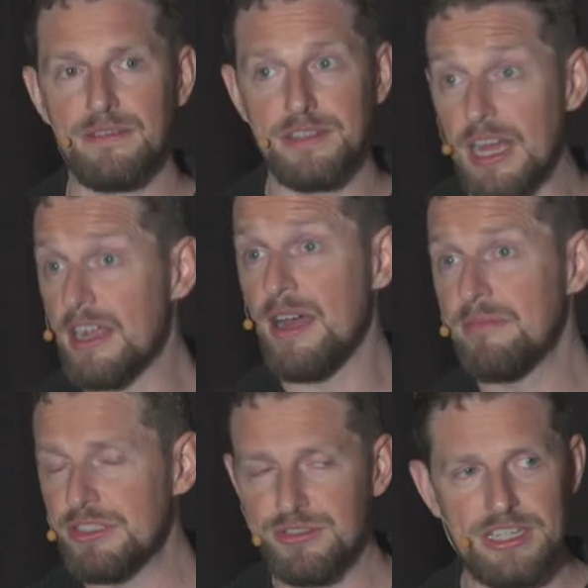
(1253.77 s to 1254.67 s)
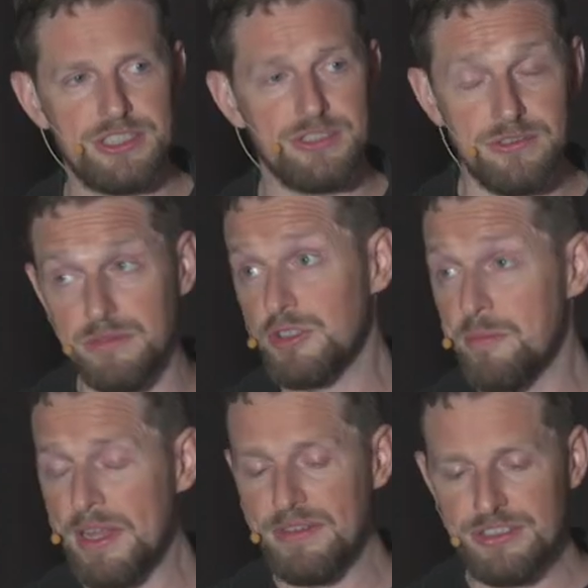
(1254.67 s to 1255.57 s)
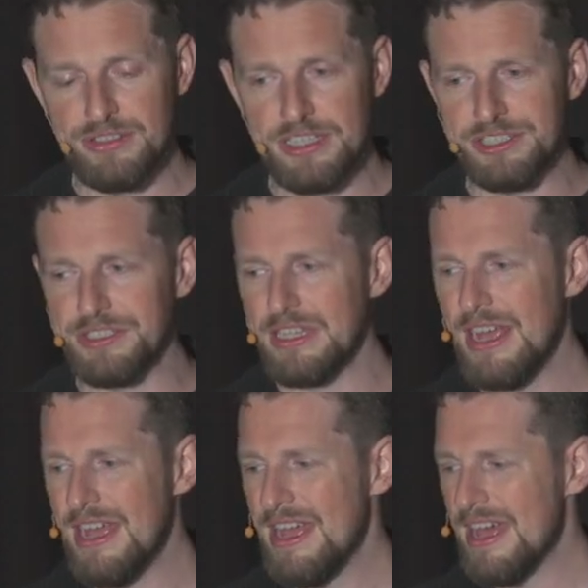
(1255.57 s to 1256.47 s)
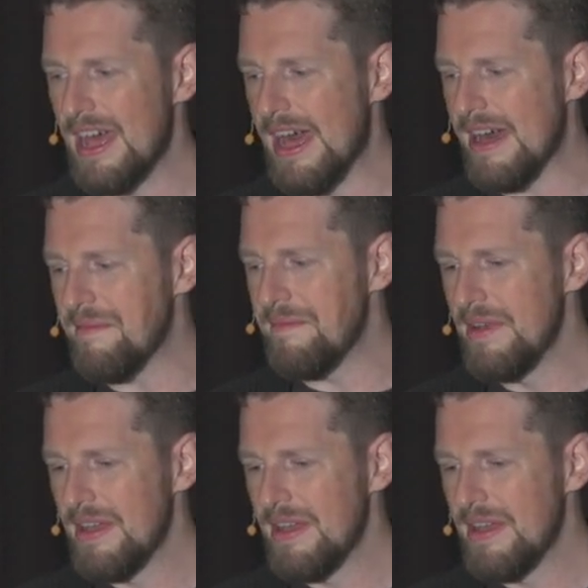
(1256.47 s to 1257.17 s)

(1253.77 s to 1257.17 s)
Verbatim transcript: the .com registration or domain registrations. Um,